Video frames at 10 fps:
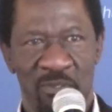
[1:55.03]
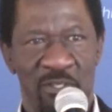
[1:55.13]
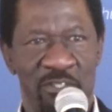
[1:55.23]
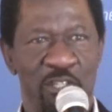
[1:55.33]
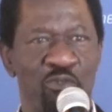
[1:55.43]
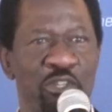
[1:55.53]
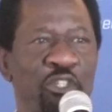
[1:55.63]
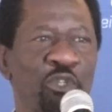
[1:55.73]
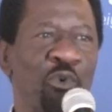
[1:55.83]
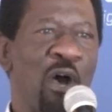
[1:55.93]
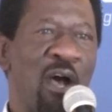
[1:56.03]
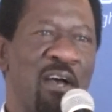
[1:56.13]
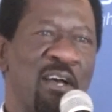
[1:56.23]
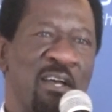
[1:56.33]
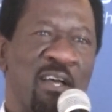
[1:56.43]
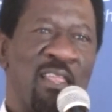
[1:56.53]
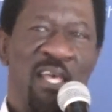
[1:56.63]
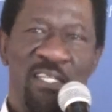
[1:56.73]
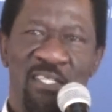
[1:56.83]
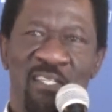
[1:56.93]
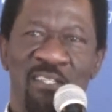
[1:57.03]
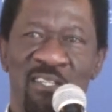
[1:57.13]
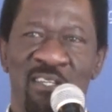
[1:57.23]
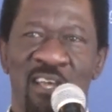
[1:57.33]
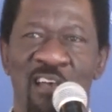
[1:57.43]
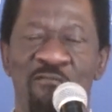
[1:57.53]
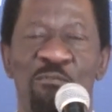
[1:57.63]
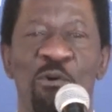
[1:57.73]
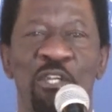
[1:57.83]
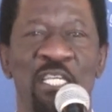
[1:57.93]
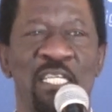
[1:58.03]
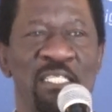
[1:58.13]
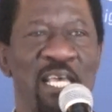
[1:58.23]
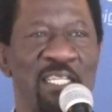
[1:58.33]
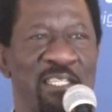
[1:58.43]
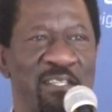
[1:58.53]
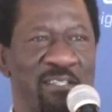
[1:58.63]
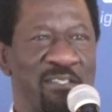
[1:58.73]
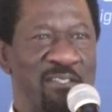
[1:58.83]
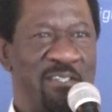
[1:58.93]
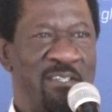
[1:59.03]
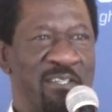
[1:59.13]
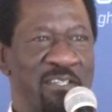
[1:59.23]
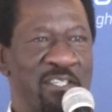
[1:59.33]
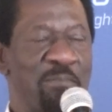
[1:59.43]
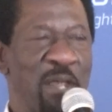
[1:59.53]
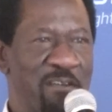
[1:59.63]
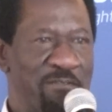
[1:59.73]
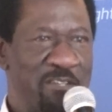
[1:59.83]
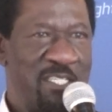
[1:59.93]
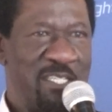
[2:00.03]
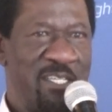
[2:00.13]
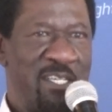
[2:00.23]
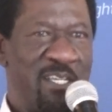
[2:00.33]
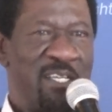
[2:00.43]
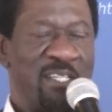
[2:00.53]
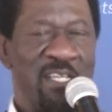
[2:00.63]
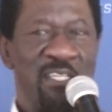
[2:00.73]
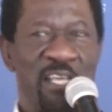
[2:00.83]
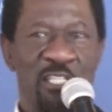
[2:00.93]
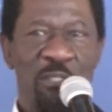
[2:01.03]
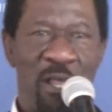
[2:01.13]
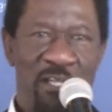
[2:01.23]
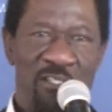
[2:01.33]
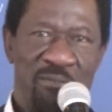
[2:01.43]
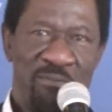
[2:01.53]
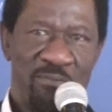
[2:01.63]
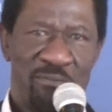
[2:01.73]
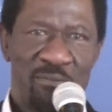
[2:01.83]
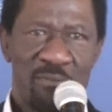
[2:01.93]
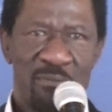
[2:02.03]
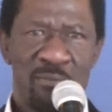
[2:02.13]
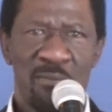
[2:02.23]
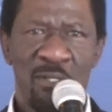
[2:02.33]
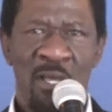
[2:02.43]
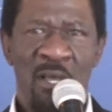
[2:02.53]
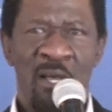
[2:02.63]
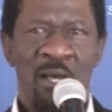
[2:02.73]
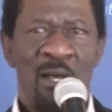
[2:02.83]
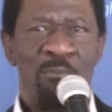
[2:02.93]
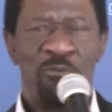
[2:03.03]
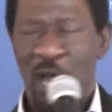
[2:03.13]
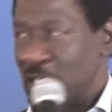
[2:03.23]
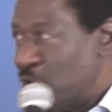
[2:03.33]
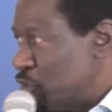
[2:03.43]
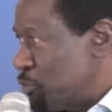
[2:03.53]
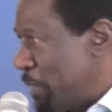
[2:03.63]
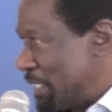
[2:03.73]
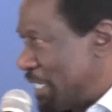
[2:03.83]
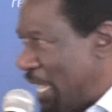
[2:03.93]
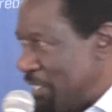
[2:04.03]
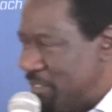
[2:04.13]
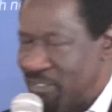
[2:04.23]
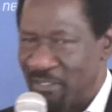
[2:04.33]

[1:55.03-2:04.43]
just to ensure that everybody is getting the benefit that they expect. Before I go to my slide,